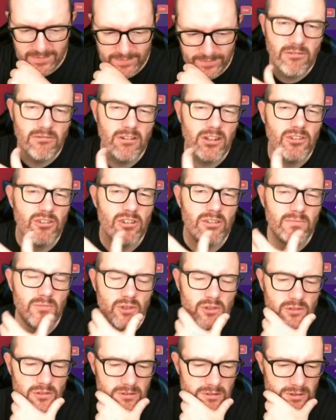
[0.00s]
Crush, I'm
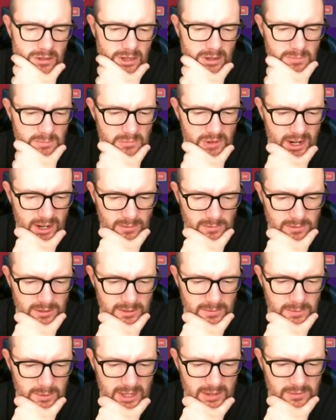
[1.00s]
sure, will come round
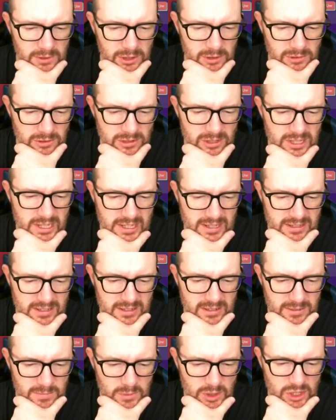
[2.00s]
if we have a good
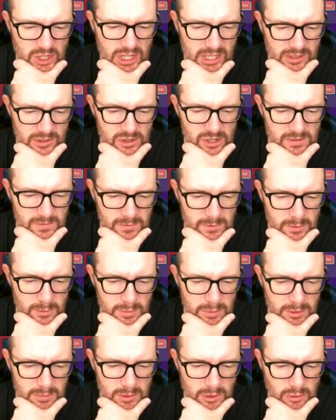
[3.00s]
season and we're challenging for
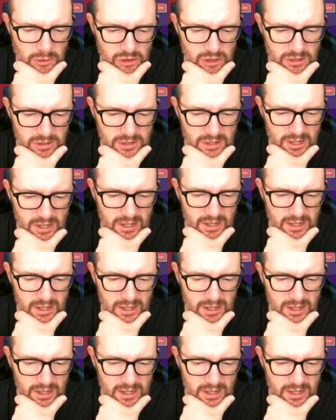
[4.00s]
promotion.